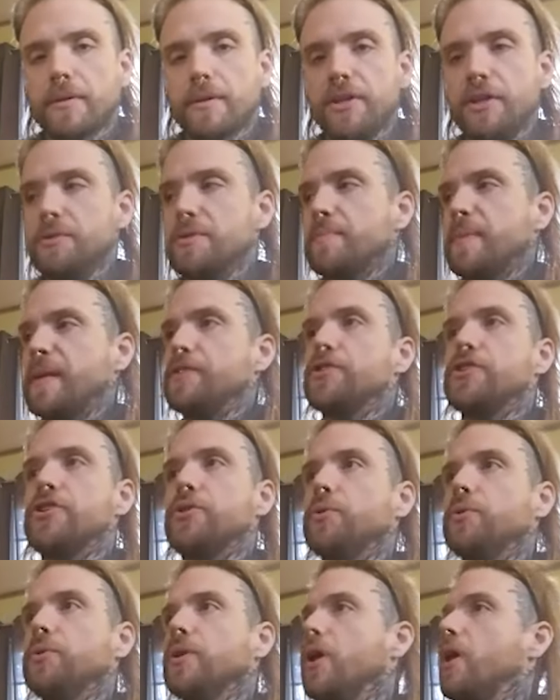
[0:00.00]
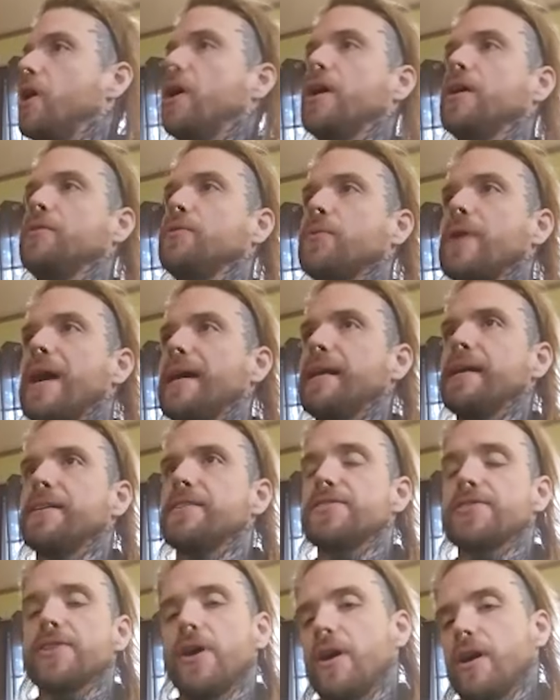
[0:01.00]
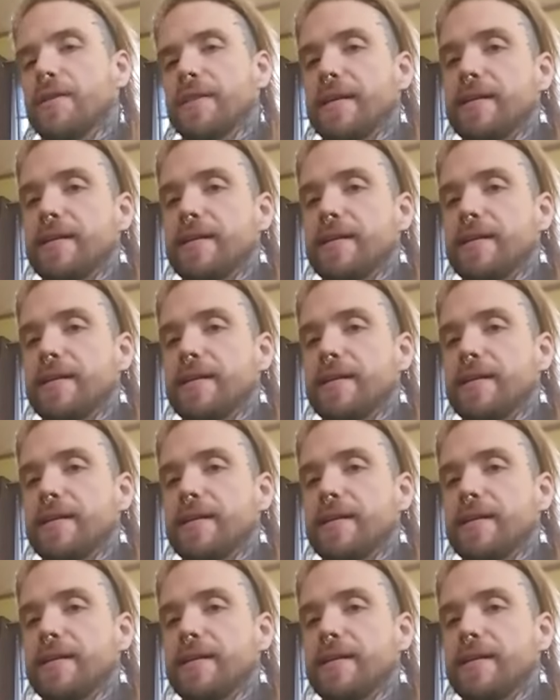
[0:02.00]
You spent too long writing a song